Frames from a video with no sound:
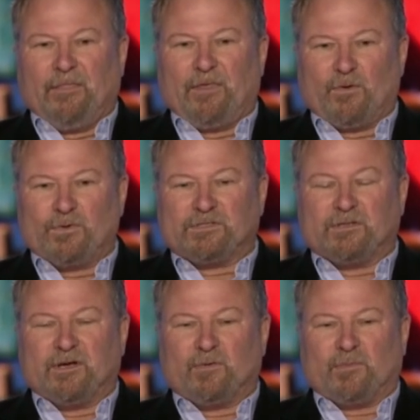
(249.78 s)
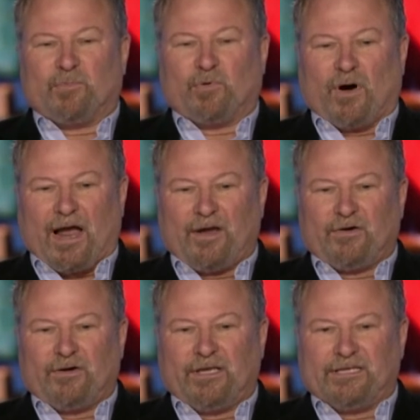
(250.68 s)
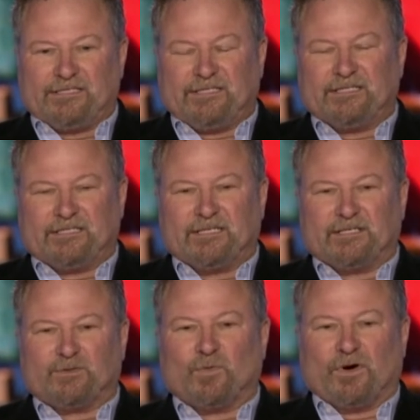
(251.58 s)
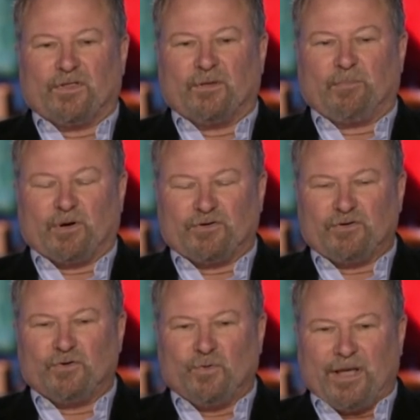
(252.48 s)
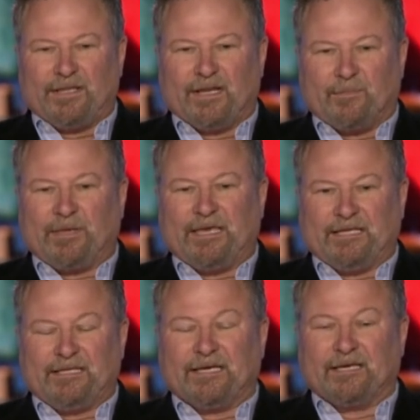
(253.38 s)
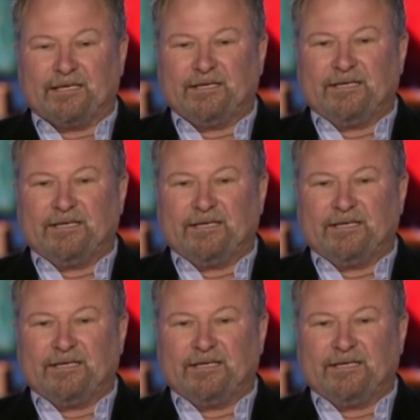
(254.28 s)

there, was, there were prior instances where the person who ended up killing